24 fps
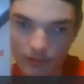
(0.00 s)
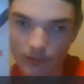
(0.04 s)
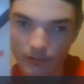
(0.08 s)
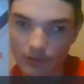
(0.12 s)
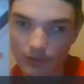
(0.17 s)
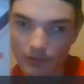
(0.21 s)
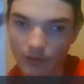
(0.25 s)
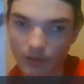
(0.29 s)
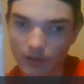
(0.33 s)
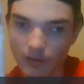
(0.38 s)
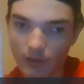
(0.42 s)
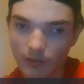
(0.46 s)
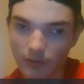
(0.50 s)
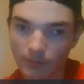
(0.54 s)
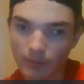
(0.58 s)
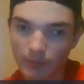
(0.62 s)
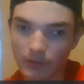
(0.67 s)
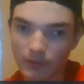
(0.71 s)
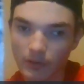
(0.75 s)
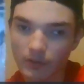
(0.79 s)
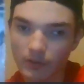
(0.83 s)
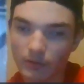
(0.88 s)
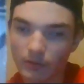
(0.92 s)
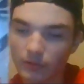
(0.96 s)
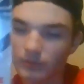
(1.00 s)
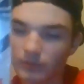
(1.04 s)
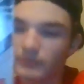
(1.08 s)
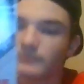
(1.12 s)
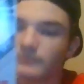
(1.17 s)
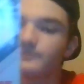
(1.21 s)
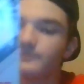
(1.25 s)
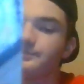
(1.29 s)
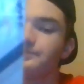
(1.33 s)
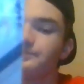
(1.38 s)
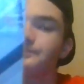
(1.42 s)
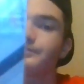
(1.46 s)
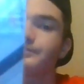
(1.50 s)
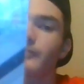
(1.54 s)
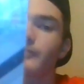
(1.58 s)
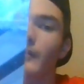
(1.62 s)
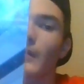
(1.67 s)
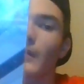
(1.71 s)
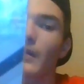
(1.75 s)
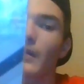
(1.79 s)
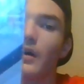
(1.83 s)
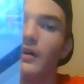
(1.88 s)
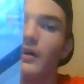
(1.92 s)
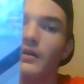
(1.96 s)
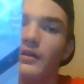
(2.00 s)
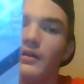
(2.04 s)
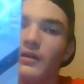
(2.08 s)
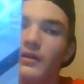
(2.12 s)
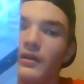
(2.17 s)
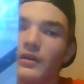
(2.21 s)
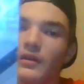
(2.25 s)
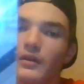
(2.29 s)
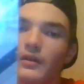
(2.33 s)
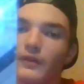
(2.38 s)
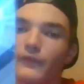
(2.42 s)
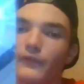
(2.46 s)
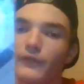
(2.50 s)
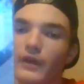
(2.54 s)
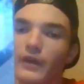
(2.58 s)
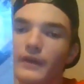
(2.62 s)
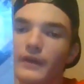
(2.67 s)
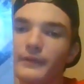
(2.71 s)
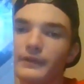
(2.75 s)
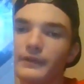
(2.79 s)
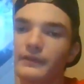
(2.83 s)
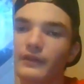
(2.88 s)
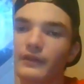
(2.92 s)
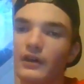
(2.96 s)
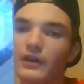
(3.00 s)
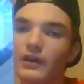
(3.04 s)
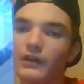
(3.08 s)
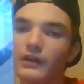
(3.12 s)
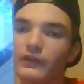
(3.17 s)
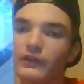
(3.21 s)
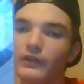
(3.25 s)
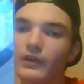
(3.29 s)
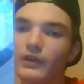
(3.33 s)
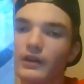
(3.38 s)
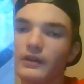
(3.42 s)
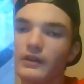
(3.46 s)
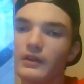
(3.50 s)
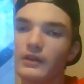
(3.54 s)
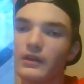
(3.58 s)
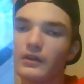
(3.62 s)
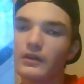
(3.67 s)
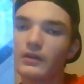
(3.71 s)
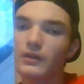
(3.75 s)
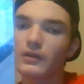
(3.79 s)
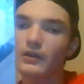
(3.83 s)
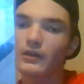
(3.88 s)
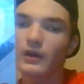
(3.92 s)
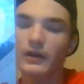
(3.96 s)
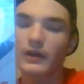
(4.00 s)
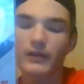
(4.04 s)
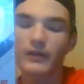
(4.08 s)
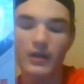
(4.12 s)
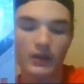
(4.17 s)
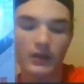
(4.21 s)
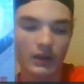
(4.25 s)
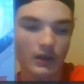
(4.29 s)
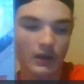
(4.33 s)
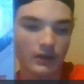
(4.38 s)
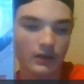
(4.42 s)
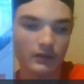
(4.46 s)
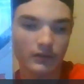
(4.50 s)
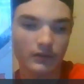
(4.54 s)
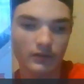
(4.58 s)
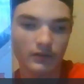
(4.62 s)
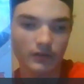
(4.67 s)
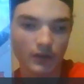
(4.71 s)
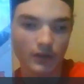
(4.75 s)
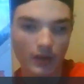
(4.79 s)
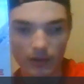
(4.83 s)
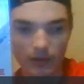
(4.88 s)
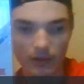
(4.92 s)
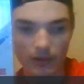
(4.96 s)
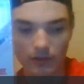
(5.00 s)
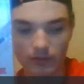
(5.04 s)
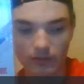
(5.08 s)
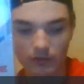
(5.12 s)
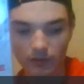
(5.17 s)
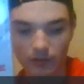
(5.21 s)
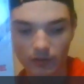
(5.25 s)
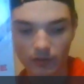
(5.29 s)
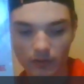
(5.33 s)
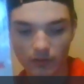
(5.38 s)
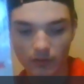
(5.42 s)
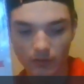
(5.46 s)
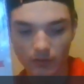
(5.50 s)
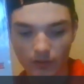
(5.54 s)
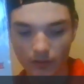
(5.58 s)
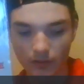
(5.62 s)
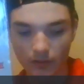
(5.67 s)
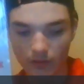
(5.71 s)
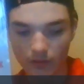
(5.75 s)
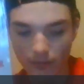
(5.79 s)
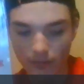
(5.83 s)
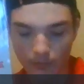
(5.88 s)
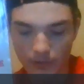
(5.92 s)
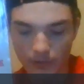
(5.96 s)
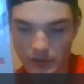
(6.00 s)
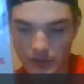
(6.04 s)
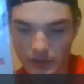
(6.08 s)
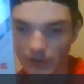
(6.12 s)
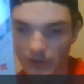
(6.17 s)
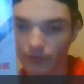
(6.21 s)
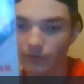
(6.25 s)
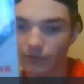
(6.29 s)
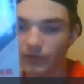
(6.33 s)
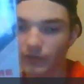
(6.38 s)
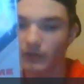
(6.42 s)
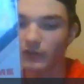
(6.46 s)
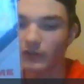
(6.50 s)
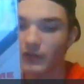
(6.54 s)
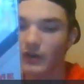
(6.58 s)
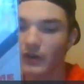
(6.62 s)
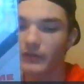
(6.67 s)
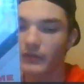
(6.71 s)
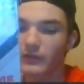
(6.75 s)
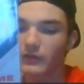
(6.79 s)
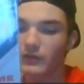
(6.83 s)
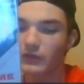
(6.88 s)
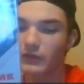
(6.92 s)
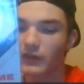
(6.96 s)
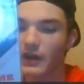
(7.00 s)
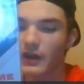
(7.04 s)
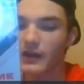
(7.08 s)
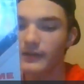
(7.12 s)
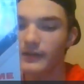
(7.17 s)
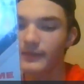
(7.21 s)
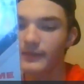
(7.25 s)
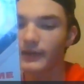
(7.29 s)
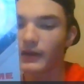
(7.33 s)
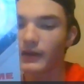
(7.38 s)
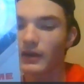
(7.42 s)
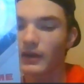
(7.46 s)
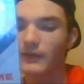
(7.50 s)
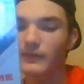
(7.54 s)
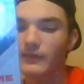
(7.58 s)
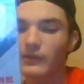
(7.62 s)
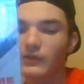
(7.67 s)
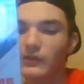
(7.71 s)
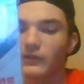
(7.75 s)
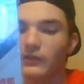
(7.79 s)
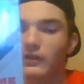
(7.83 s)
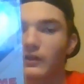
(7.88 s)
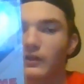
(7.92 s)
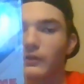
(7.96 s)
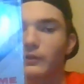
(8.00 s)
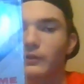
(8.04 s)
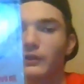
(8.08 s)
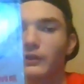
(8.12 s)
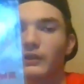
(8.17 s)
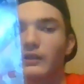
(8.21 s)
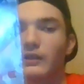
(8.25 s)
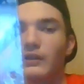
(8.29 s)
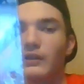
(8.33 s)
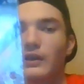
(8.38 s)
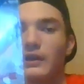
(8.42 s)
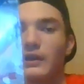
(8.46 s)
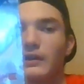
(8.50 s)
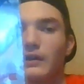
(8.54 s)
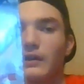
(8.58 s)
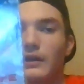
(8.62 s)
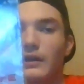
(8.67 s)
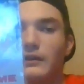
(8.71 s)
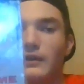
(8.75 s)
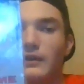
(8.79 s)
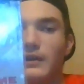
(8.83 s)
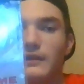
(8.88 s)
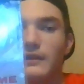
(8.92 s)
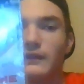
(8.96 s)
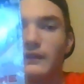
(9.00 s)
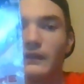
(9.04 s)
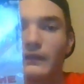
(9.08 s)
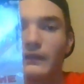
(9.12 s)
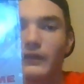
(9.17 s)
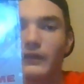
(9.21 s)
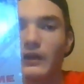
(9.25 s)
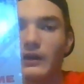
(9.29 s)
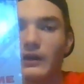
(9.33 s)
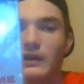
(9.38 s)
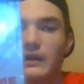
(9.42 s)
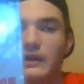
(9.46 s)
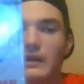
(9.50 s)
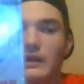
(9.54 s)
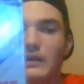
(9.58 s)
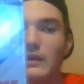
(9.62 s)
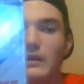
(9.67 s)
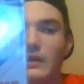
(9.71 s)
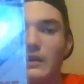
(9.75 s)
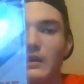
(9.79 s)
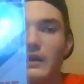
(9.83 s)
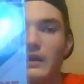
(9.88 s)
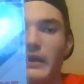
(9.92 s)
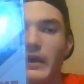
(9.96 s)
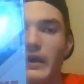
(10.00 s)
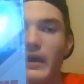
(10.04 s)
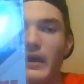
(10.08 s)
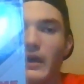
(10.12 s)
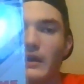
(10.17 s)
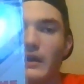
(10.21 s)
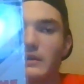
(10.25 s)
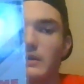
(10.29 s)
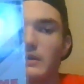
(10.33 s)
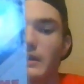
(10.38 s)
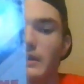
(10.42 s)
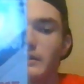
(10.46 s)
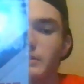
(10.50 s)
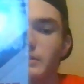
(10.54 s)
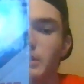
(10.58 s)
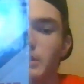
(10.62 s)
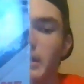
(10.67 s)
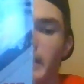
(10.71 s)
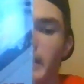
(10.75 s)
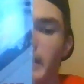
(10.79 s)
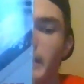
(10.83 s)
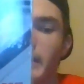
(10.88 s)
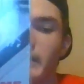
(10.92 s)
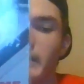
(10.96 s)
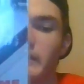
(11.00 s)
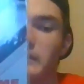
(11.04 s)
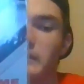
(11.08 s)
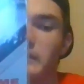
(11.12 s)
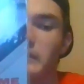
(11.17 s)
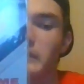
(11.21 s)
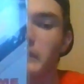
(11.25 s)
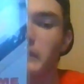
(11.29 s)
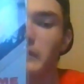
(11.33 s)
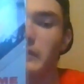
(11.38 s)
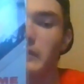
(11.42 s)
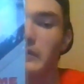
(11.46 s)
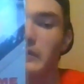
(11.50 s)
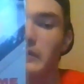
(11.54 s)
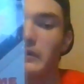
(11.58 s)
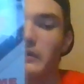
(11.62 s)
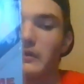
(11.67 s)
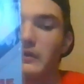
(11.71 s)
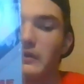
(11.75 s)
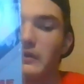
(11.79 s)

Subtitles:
So that's pretty cool. Favorite songs on here, again, 8 original, 6 covers. Out of the covers, I really like A Taste of Honey, Chains,